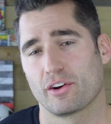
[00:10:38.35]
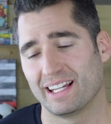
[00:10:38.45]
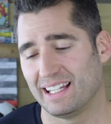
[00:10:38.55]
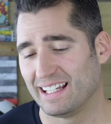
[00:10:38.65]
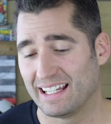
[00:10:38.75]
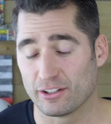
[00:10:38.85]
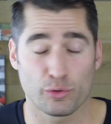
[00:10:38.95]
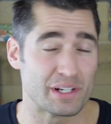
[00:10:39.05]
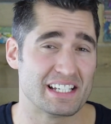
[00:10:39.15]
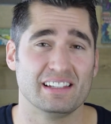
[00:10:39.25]
are getting
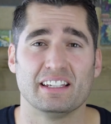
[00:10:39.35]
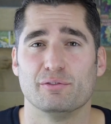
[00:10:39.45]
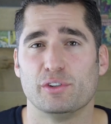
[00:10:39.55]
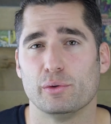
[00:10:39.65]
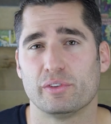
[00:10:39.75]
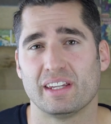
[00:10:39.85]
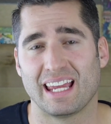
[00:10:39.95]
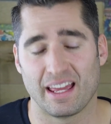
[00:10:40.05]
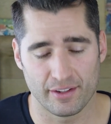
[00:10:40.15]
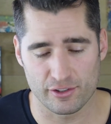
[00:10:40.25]
increasingly
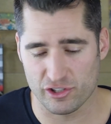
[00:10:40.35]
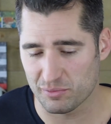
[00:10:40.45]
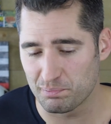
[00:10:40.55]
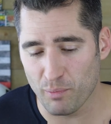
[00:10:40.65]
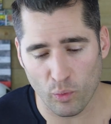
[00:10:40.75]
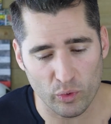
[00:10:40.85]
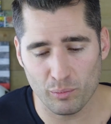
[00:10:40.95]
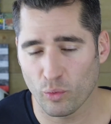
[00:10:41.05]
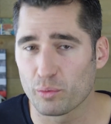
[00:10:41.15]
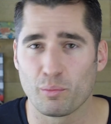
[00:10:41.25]
confusing and there's just more and
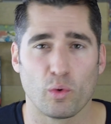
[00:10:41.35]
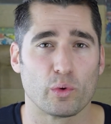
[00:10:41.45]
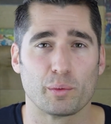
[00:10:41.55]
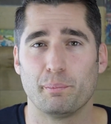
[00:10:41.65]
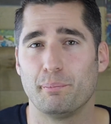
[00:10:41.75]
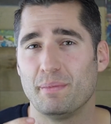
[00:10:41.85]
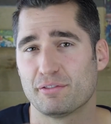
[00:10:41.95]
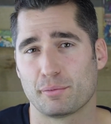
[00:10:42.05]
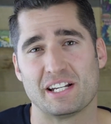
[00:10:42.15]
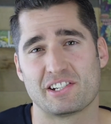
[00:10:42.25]
more
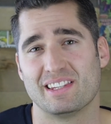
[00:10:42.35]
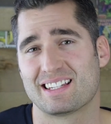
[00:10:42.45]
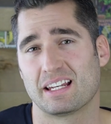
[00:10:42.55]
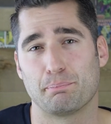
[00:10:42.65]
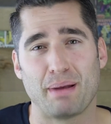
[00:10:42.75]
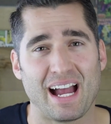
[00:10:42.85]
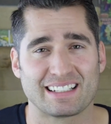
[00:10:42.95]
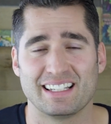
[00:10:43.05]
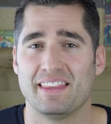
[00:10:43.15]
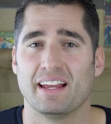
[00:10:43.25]
information that's getting
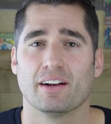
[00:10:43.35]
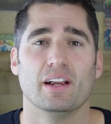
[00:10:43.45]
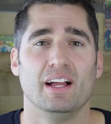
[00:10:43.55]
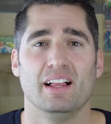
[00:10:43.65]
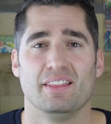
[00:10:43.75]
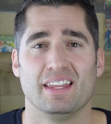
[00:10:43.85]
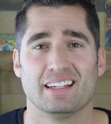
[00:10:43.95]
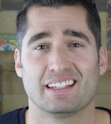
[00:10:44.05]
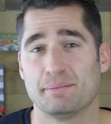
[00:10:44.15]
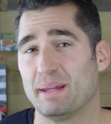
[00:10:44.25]
packed in there
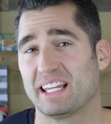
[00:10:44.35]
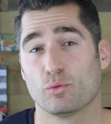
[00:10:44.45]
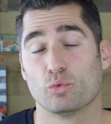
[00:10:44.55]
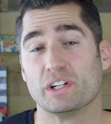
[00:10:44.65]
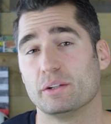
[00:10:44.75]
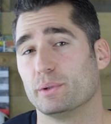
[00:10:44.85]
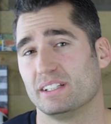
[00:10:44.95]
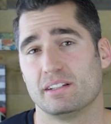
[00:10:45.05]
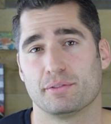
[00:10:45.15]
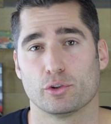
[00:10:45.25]
that can make it really,
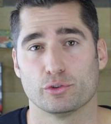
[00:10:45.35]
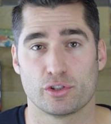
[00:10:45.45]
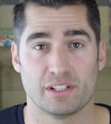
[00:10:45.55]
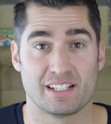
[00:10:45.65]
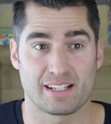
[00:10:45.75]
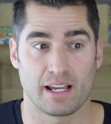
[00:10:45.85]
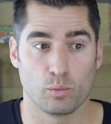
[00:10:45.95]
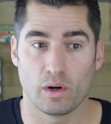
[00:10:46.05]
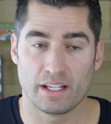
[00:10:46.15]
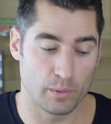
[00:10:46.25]
really difficult to decide
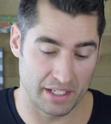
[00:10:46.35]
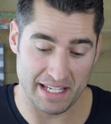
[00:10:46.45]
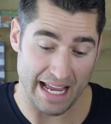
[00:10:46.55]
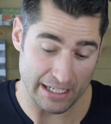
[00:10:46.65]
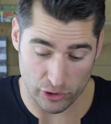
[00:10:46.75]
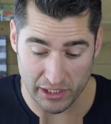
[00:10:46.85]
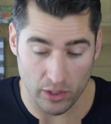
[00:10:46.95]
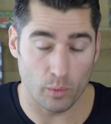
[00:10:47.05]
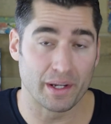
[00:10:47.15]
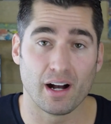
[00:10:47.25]
what is actually
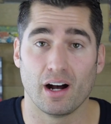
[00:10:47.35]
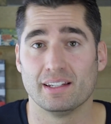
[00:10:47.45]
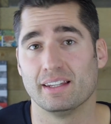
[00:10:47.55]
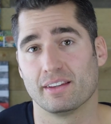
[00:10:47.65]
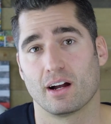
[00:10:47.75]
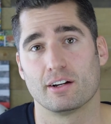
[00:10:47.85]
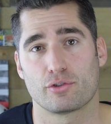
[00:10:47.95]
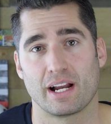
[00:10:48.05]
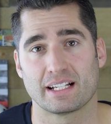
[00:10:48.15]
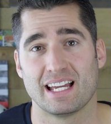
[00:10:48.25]
going on in the
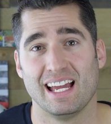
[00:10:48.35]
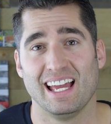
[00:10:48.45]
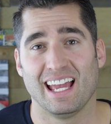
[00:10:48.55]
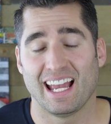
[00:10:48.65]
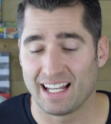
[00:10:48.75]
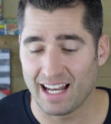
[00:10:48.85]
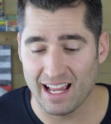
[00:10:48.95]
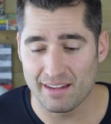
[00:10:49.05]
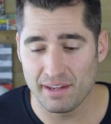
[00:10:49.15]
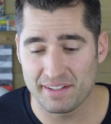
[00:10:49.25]
contract. And
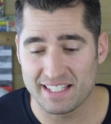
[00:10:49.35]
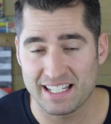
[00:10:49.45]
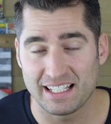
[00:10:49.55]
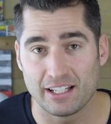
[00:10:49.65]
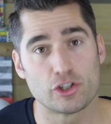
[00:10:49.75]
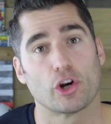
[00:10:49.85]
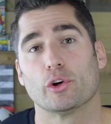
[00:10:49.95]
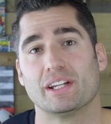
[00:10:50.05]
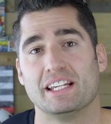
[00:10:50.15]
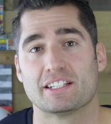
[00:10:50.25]
I have even seen
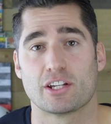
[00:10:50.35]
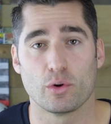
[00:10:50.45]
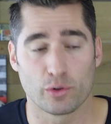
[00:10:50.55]
attorneys go to